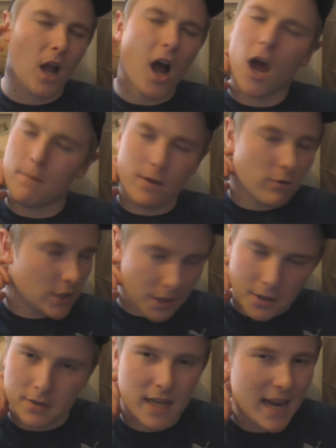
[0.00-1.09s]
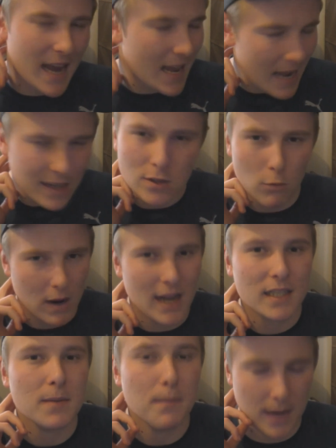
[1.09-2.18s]
I hope you enjoy your day. And as
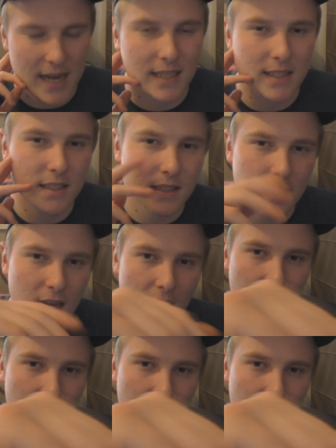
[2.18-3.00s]
always, peace.